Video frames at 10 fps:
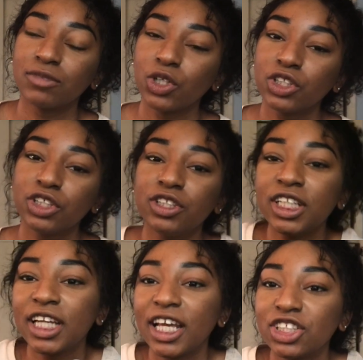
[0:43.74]
most of you
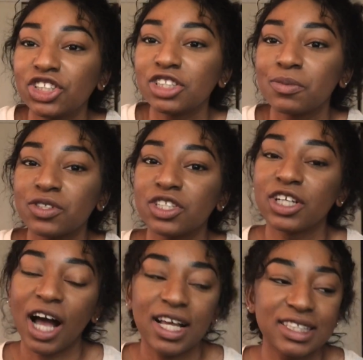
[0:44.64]
teenagers, most of
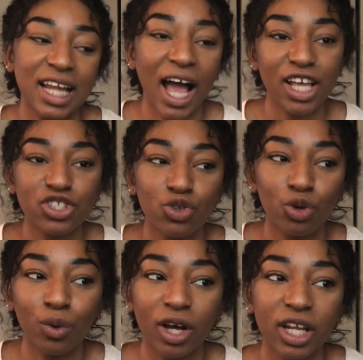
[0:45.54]
you guys in high
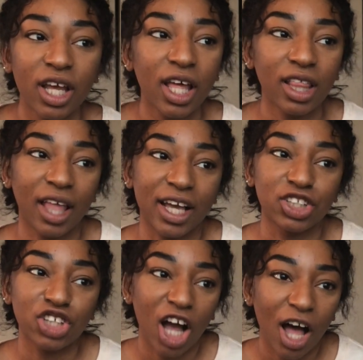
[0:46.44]
school want like
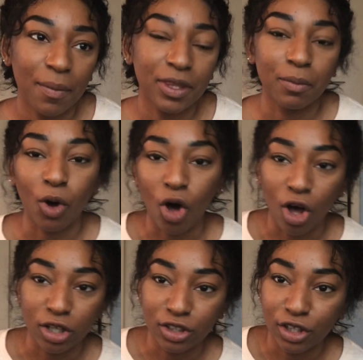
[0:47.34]
a job at the
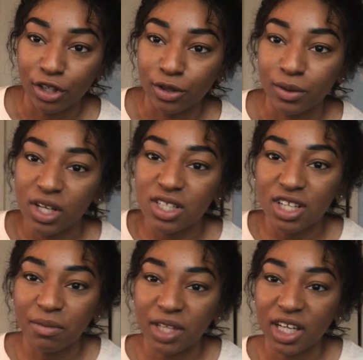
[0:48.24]
mall, you know,
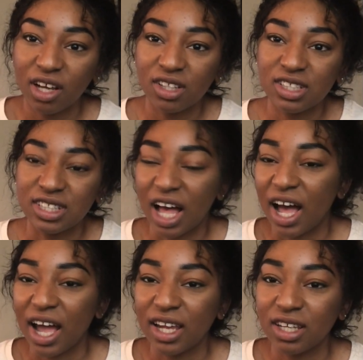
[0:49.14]
something on the
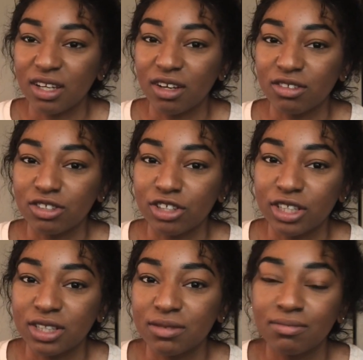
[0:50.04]
side, you know, so you
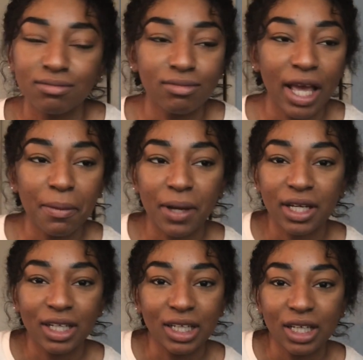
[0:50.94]
can make
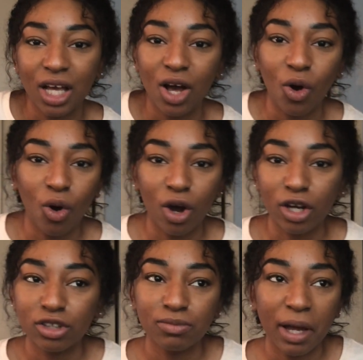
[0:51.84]
money.
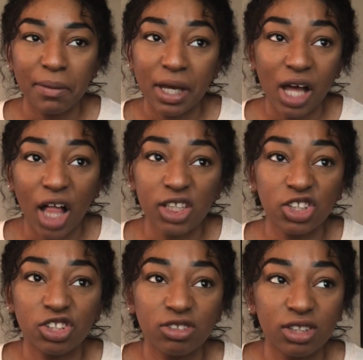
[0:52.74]
Or you might be a college
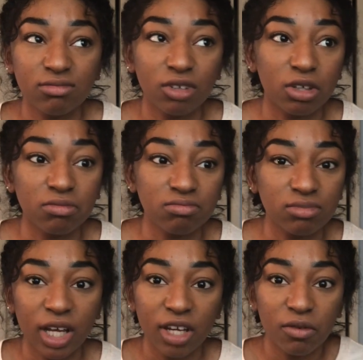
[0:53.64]
student or
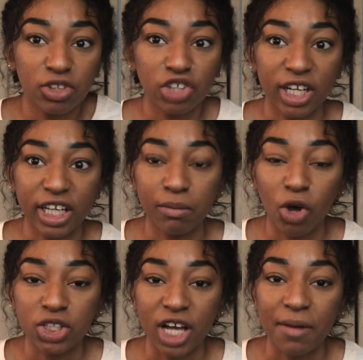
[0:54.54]
anyone trying to get a
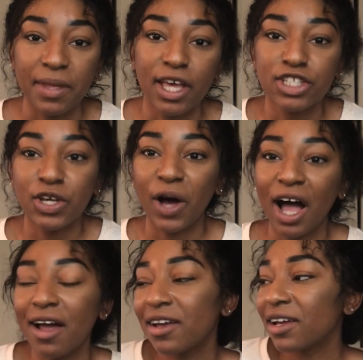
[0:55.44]
mall job. So
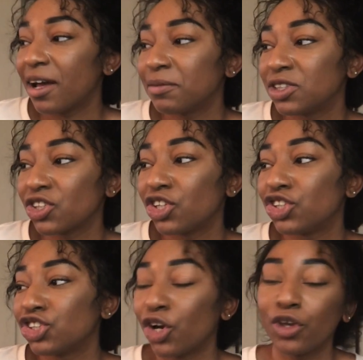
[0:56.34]
I am just going
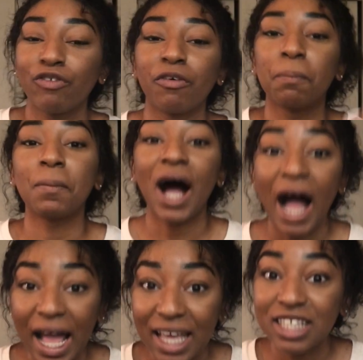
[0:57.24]
to show you from
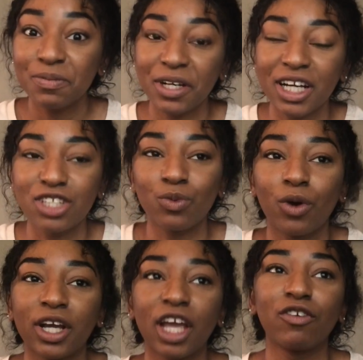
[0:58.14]
my experience
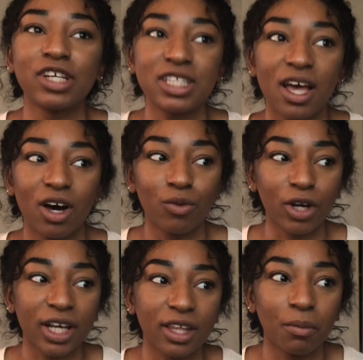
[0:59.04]
working retail,
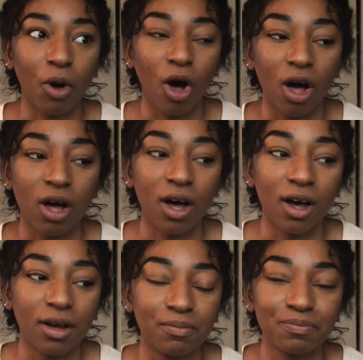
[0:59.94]
working in the mall,
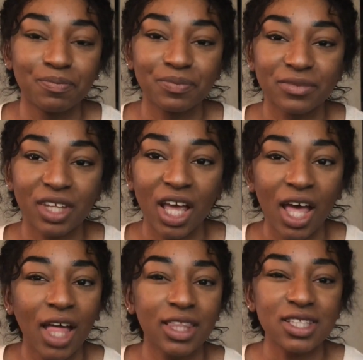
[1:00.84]

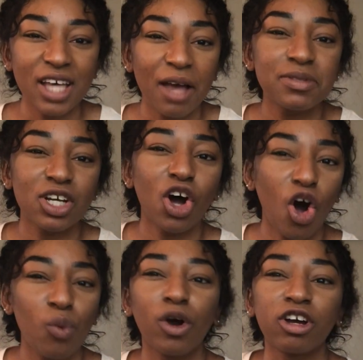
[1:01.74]
the types of
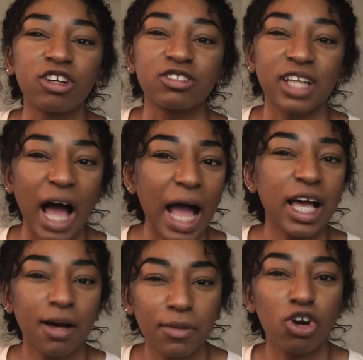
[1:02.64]
co-workers that I come